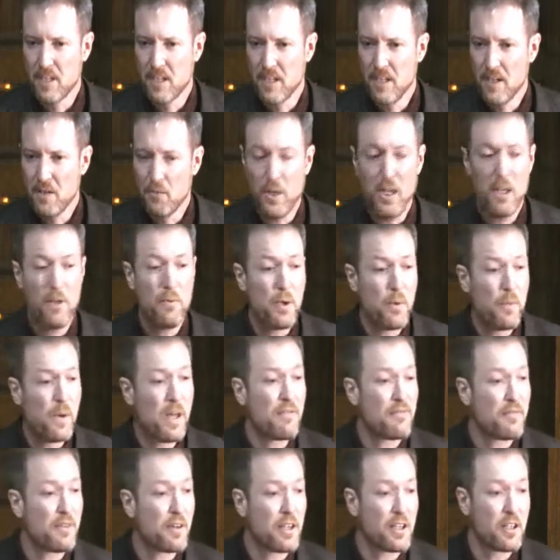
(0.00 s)
Well, we went
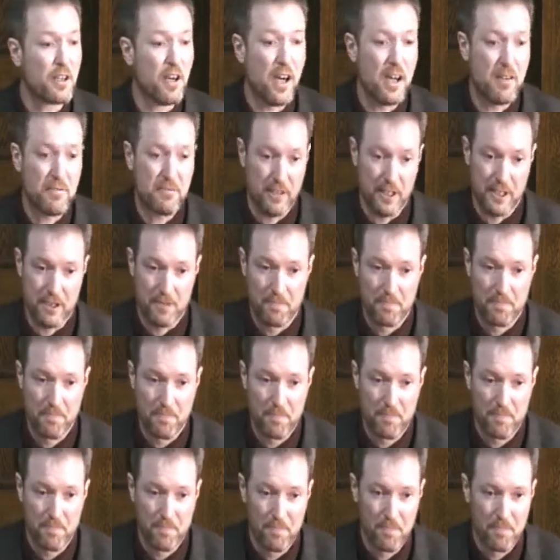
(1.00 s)
for a coffee.
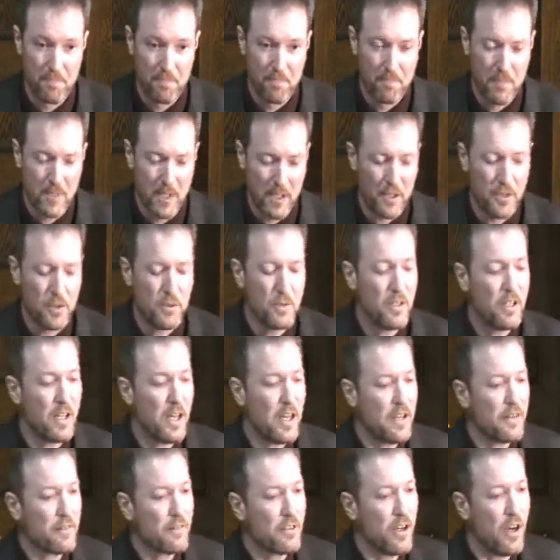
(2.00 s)
You do a lot
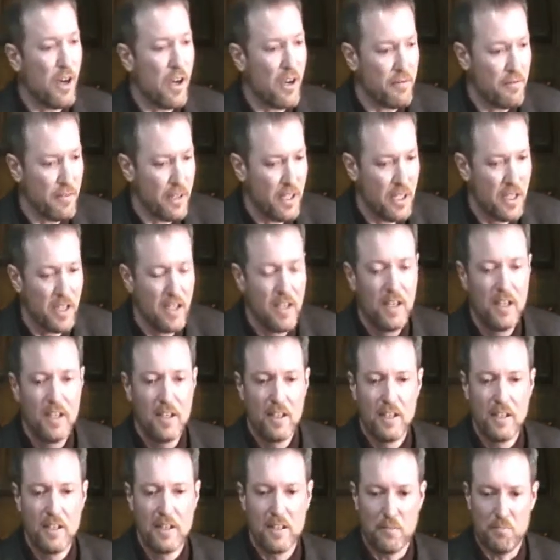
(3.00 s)
of coffee,
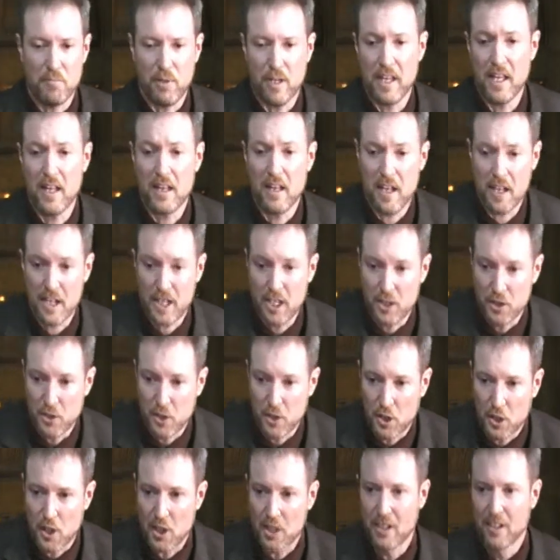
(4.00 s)
play a lot of
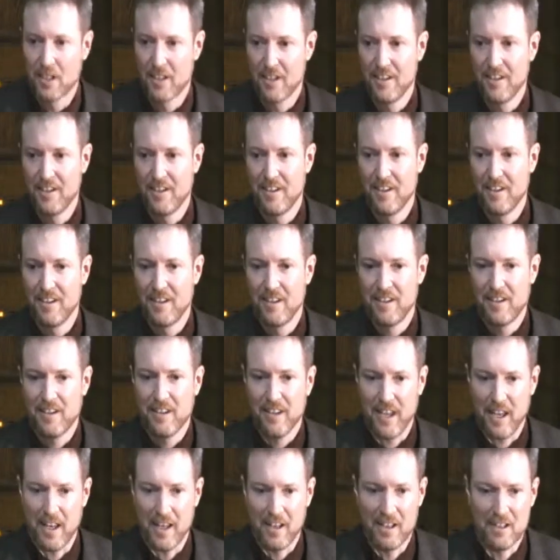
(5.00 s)
euchre,
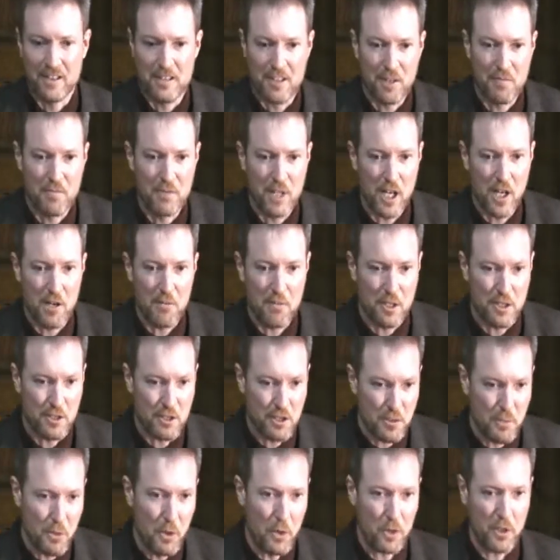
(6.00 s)
and some gentlemen
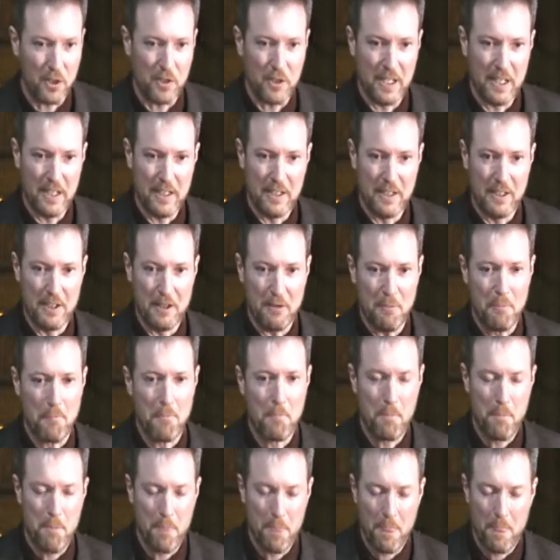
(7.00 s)
smoke a great deal.
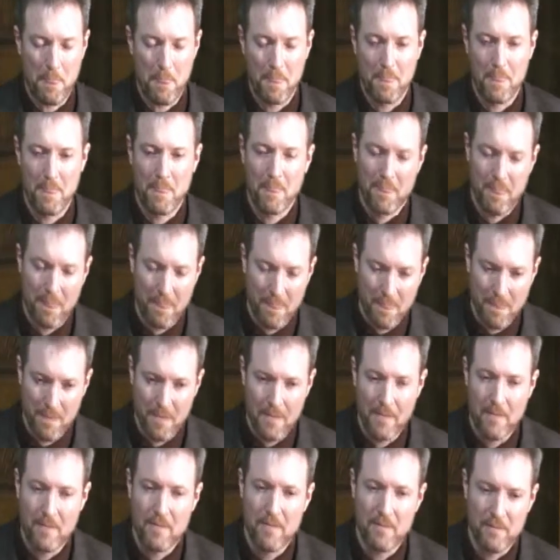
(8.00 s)

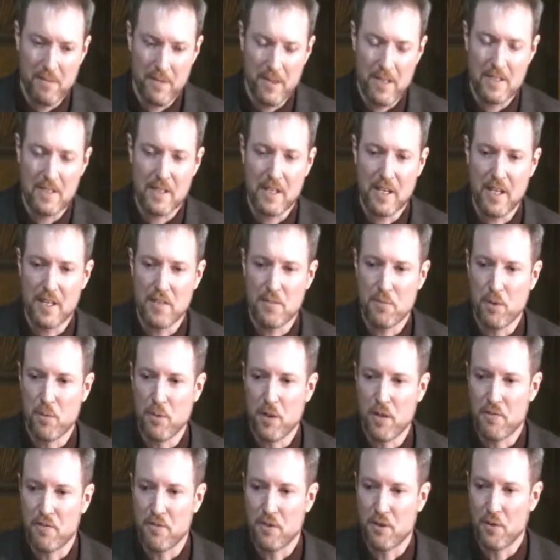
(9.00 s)
In this case, we
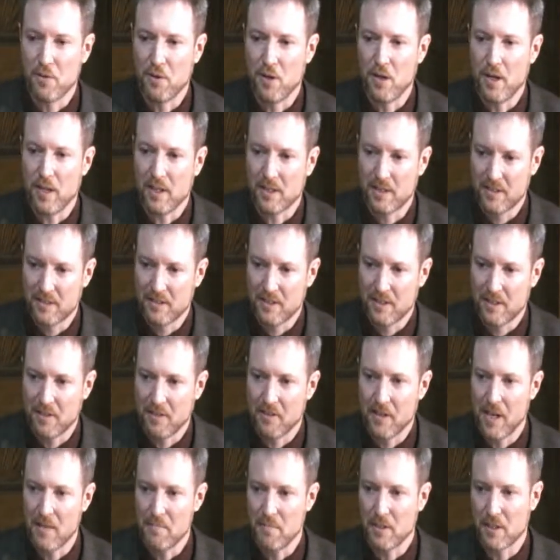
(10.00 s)
went for a walk and
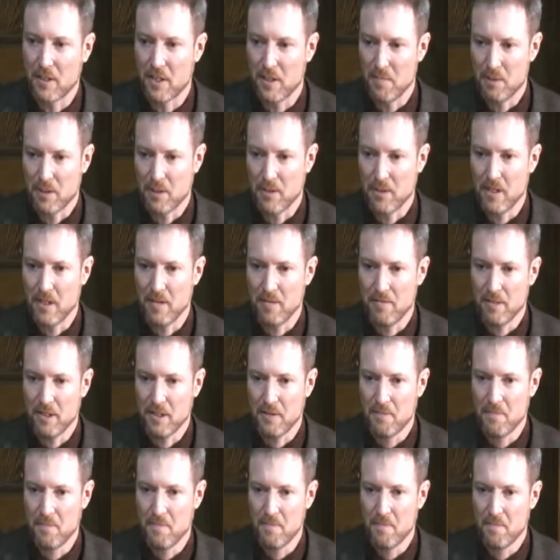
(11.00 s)
grabbed a cup of coffee.
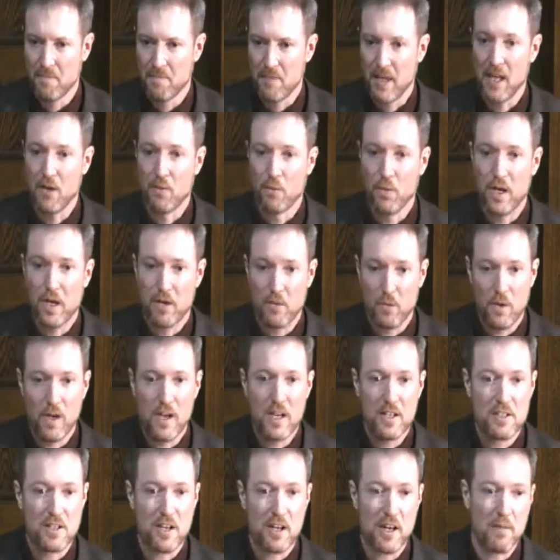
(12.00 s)
At what
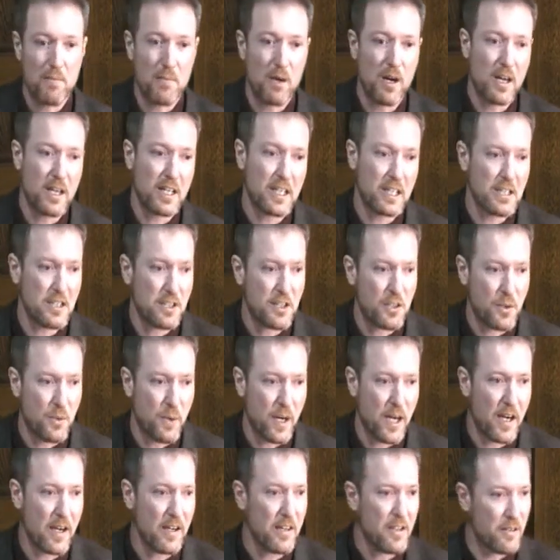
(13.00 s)
was our market
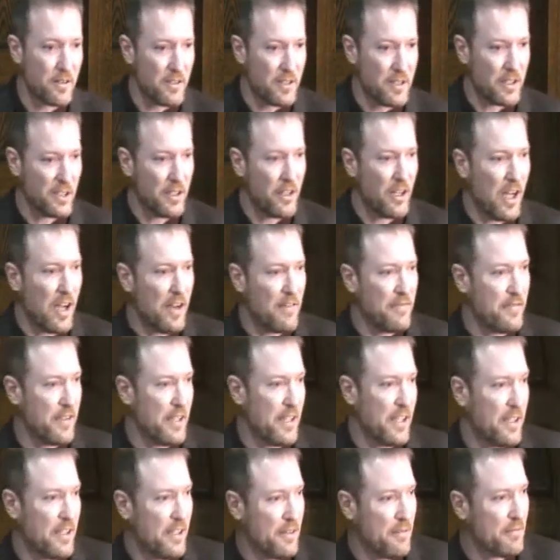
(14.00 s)
square, there was a
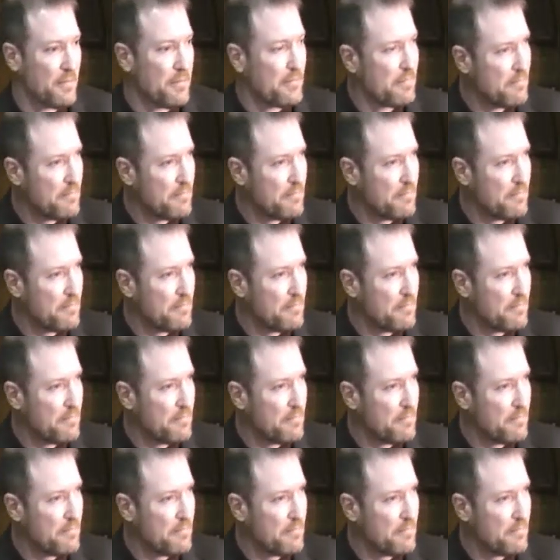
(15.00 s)
coffee